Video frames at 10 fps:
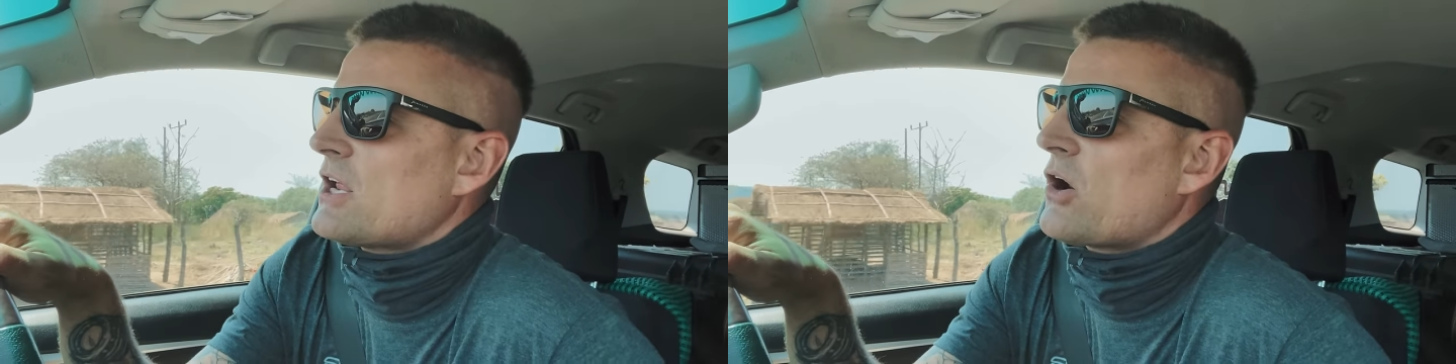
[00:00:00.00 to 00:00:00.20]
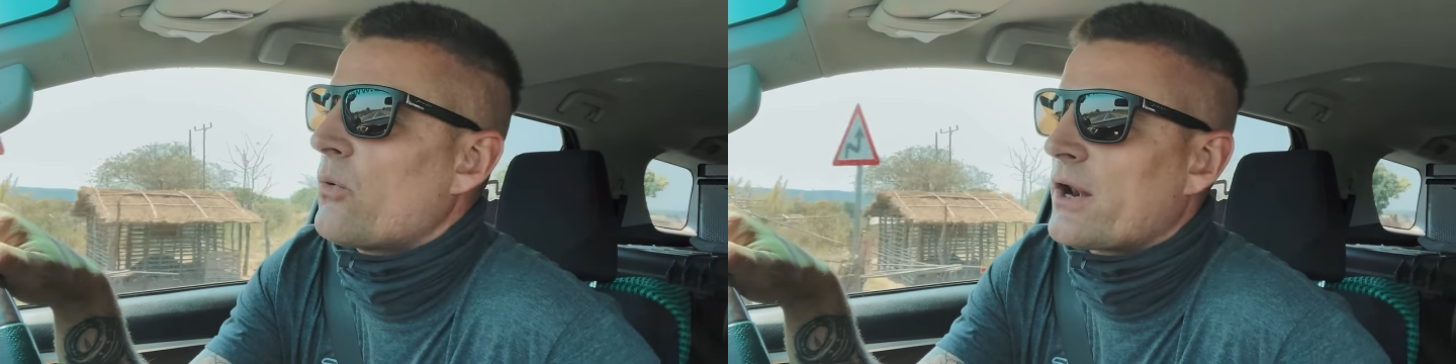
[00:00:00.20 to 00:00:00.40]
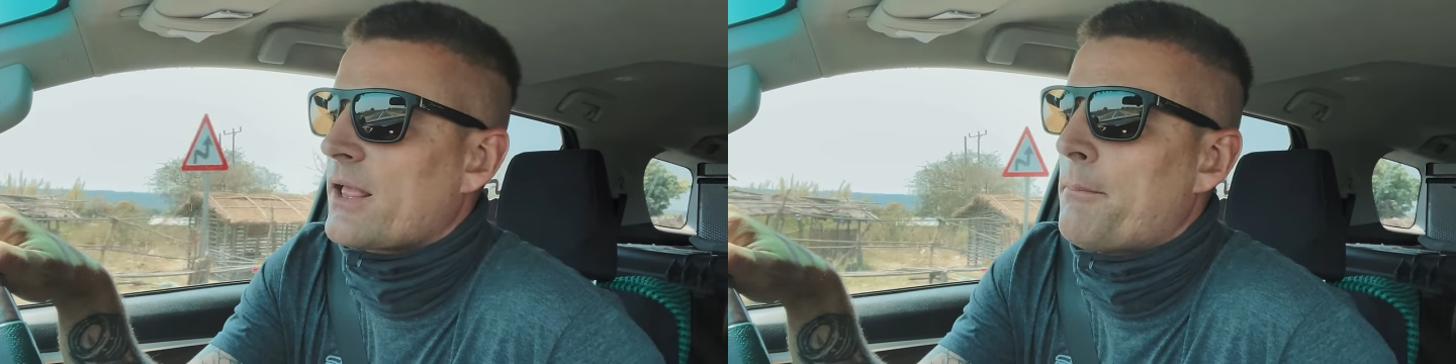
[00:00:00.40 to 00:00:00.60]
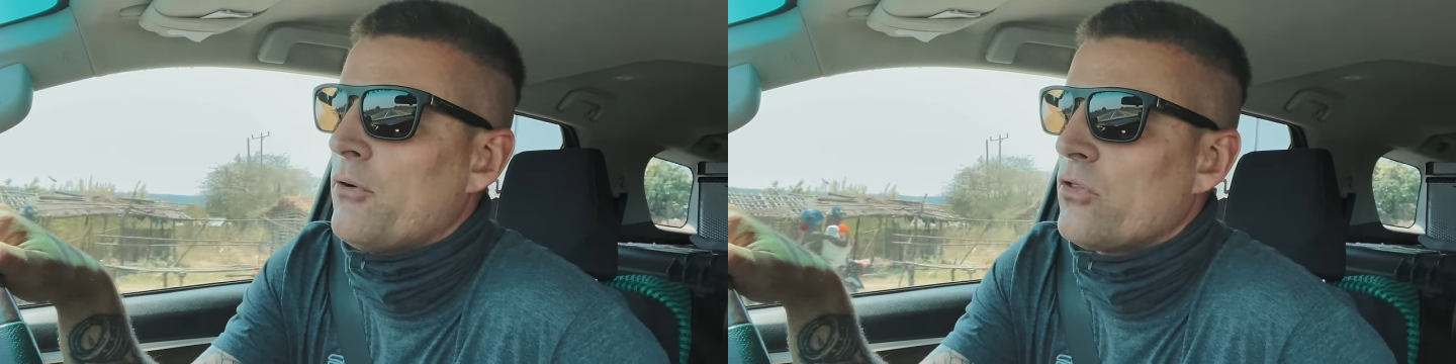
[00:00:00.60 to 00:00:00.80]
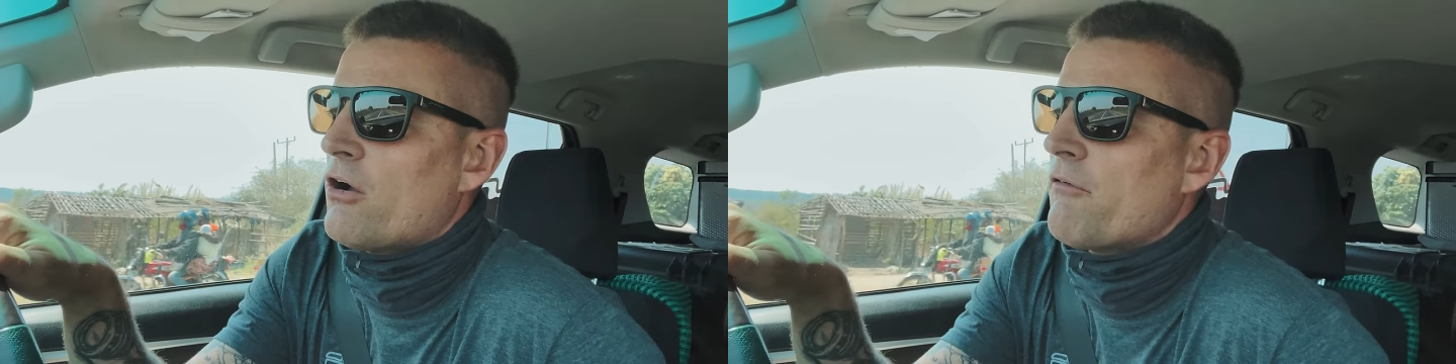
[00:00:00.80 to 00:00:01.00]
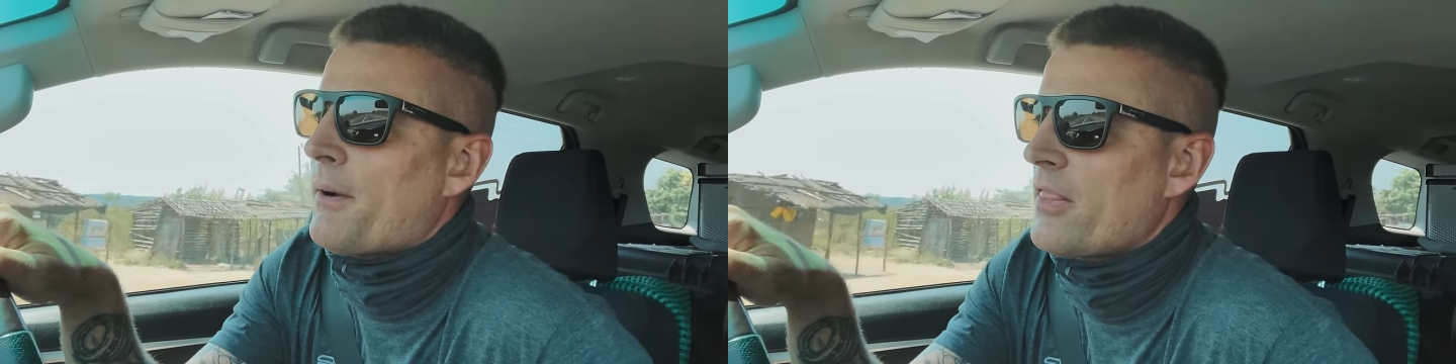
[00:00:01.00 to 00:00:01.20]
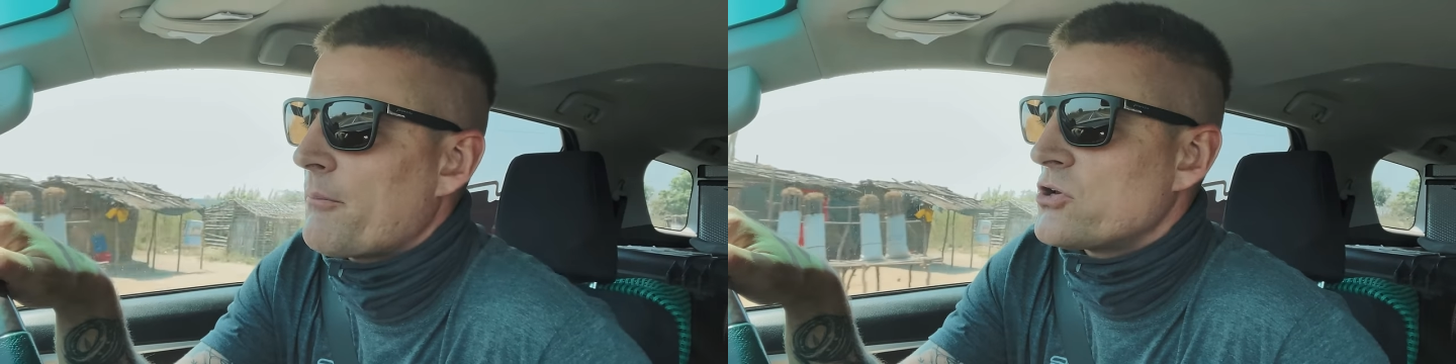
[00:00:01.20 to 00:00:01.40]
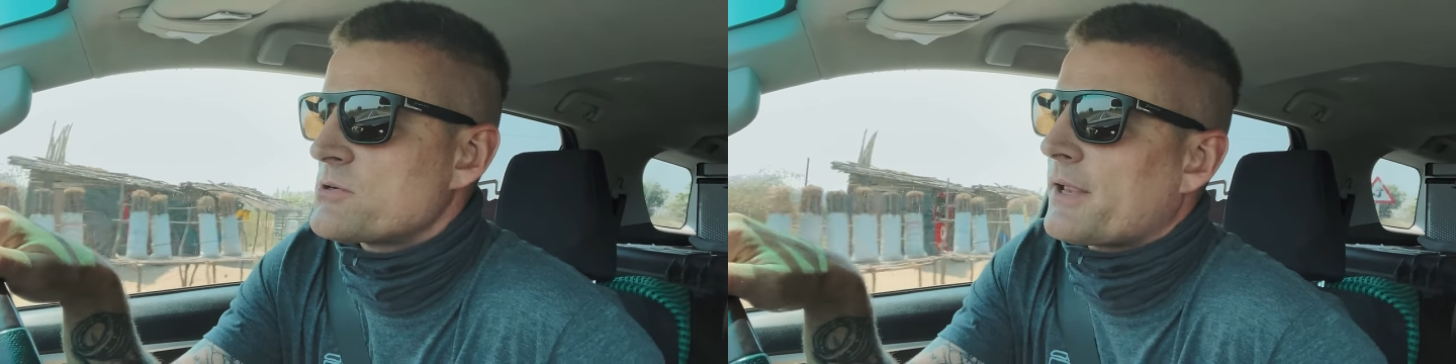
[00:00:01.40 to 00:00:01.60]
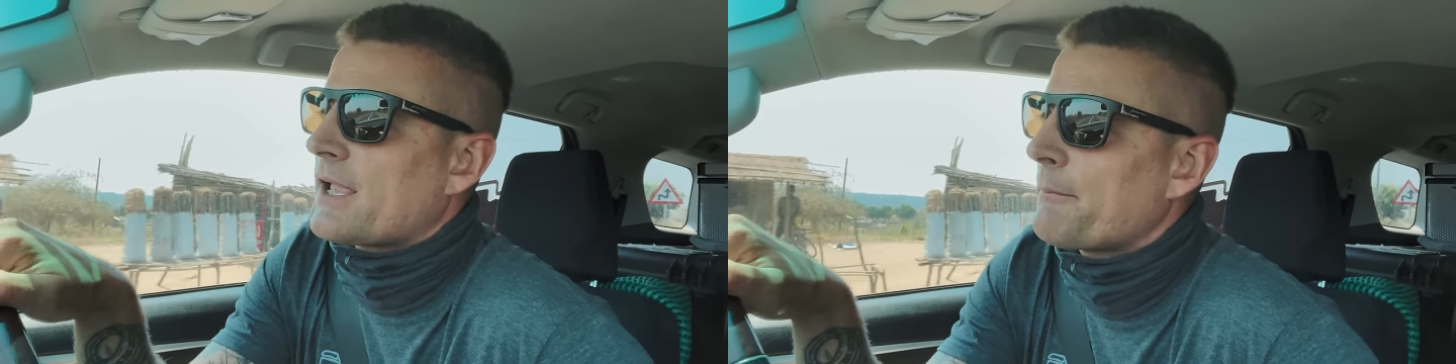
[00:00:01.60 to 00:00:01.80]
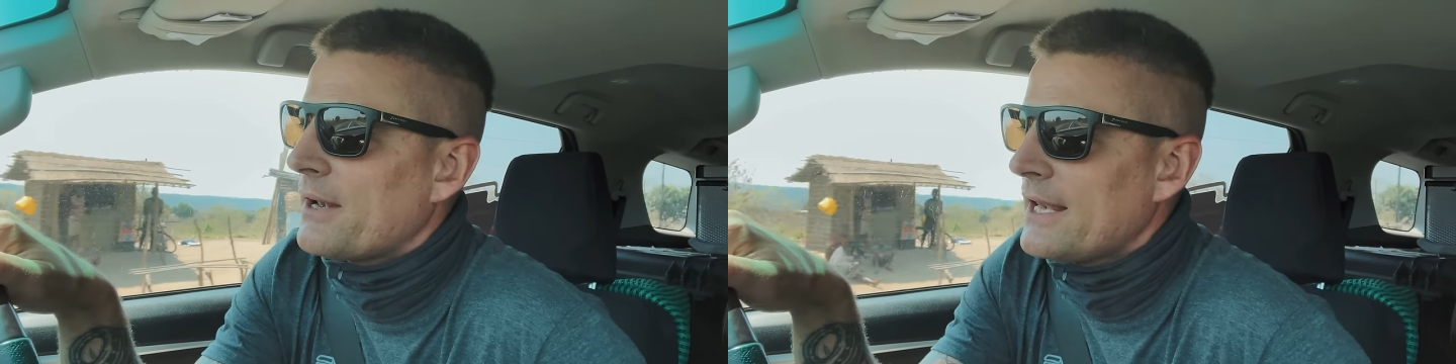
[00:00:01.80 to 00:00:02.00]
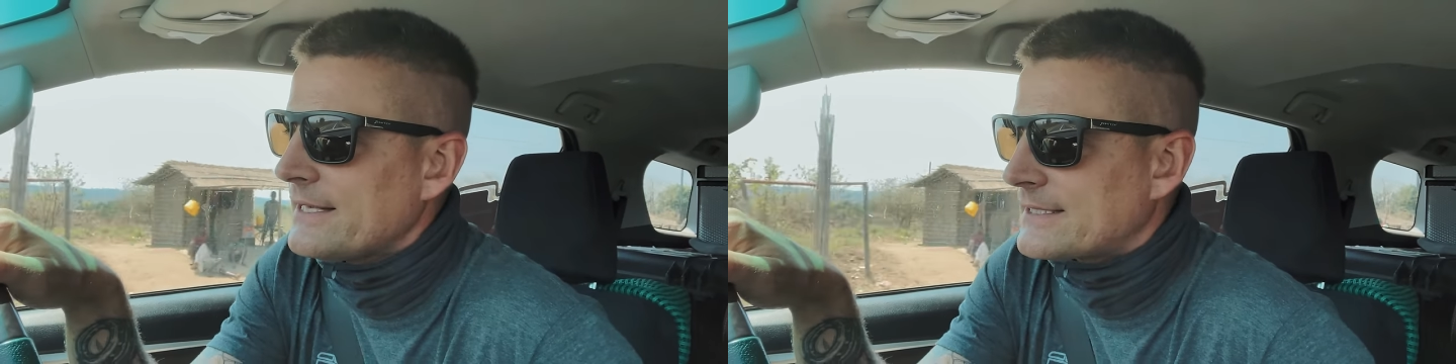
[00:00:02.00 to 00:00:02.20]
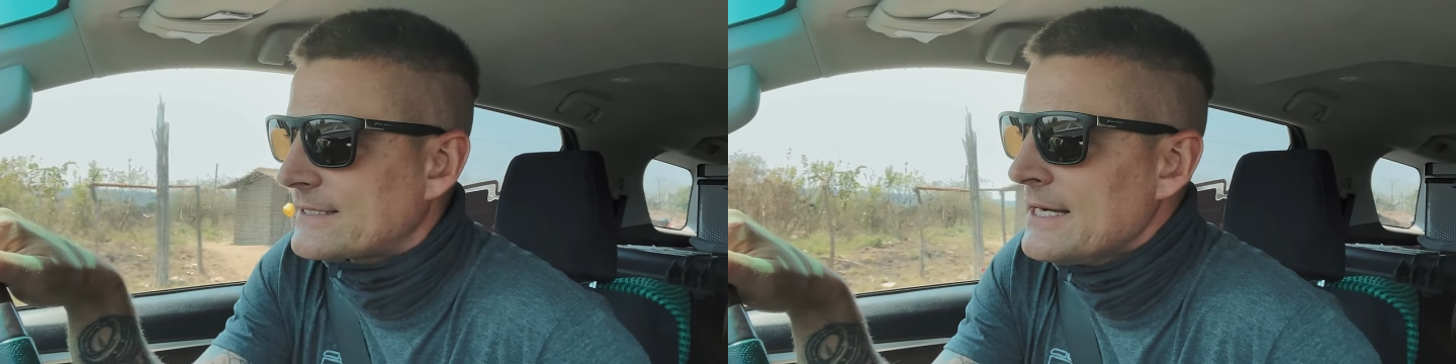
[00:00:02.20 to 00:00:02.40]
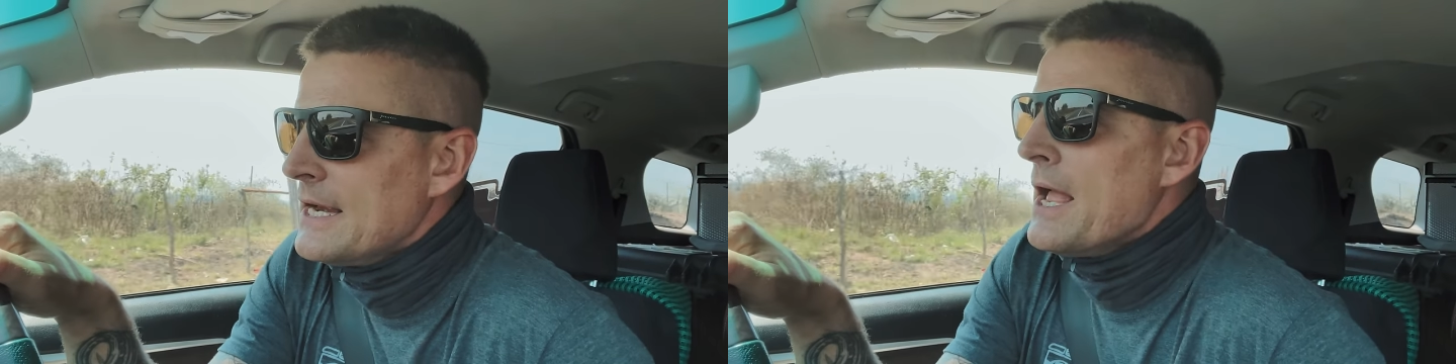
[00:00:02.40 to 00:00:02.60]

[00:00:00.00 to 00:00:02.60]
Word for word: I don't want to get pulled over by the Mozambican police